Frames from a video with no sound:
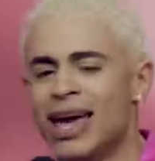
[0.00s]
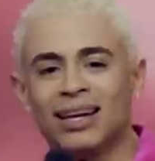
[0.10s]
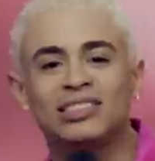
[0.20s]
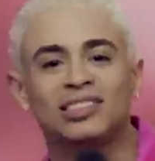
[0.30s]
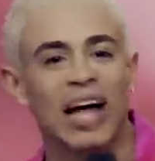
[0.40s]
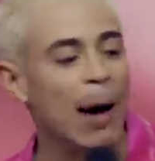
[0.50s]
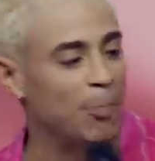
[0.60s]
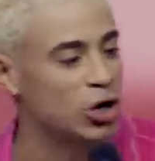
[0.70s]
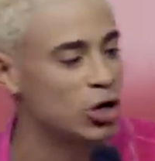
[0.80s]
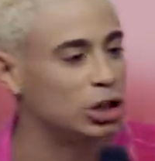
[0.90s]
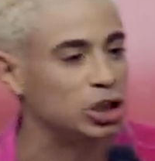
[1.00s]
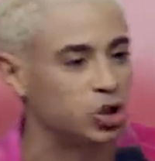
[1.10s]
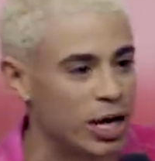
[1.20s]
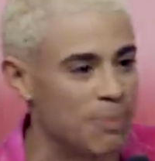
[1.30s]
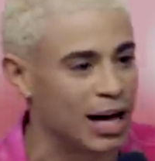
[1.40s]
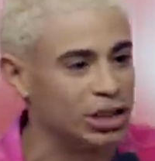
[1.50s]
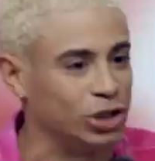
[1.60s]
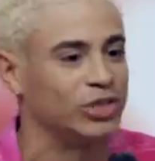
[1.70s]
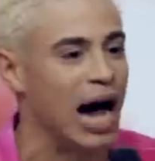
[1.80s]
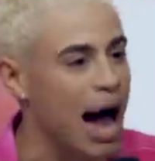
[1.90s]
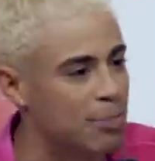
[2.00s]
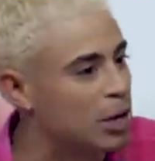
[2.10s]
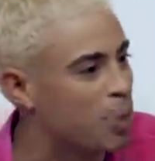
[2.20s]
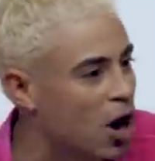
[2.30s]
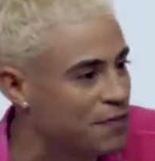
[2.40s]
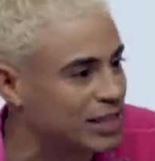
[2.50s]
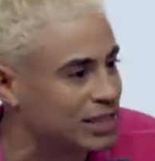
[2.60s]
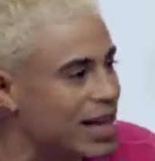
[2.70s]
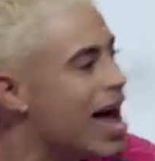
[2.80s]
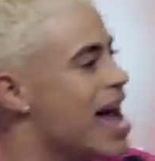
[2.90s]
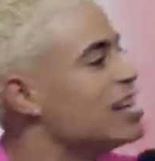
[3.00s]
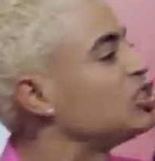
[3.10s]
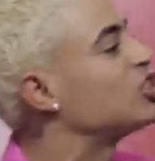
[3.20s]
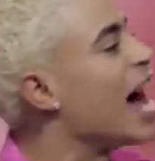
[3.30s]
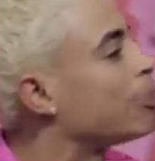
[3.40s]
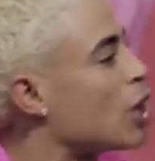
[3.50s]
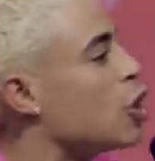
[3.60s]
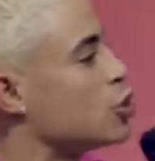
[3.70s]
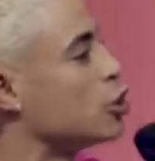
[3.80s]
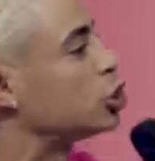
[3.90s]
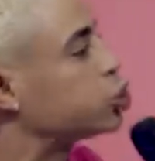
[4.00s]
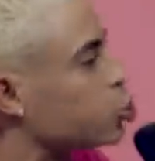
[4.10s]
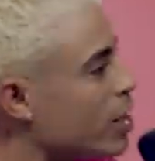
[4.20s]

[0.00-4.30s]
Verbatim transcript: He didn't stop under your tree because you timed it perfectly. He stopped under your